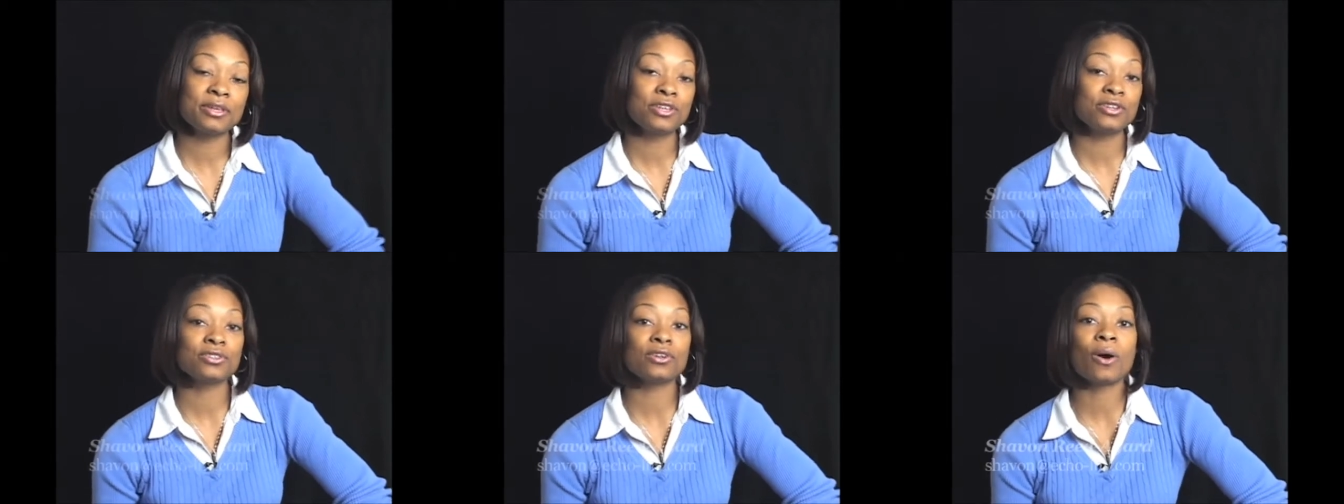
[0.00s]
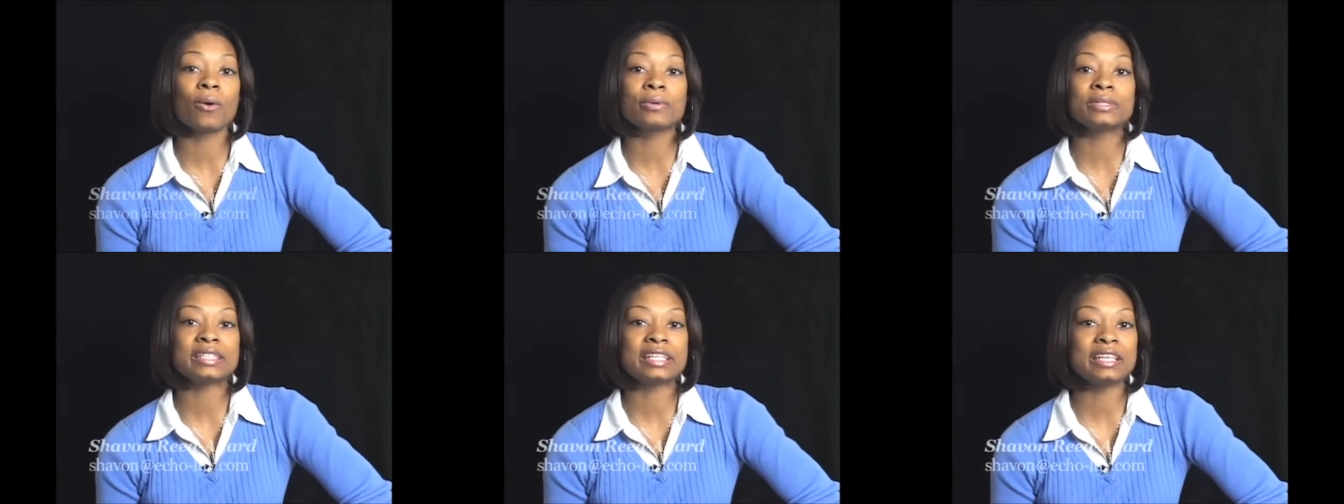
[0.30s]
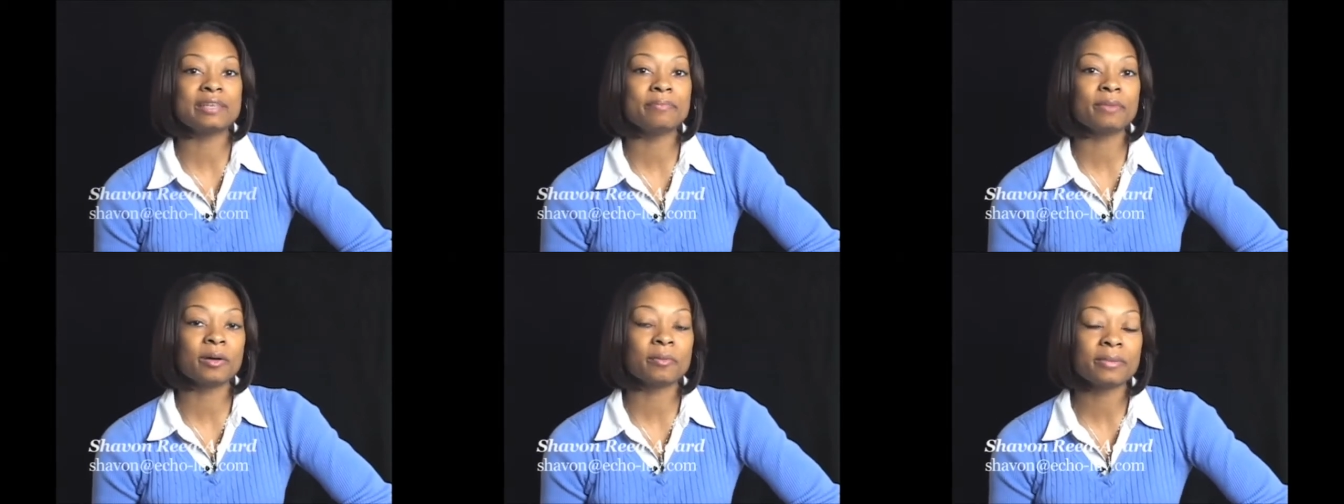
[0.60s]
you can always
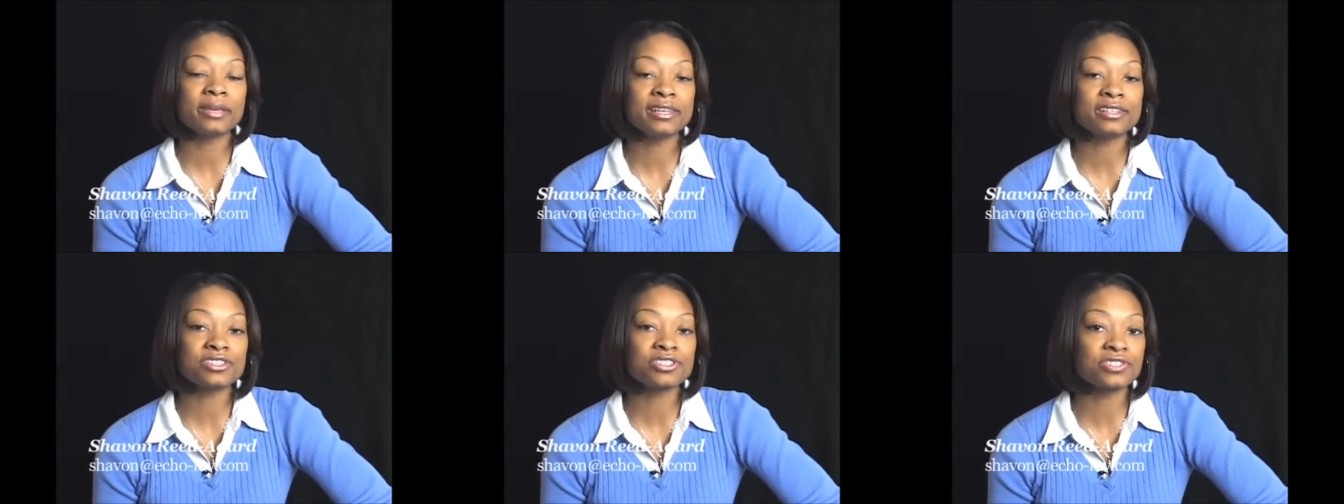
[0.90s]
email me at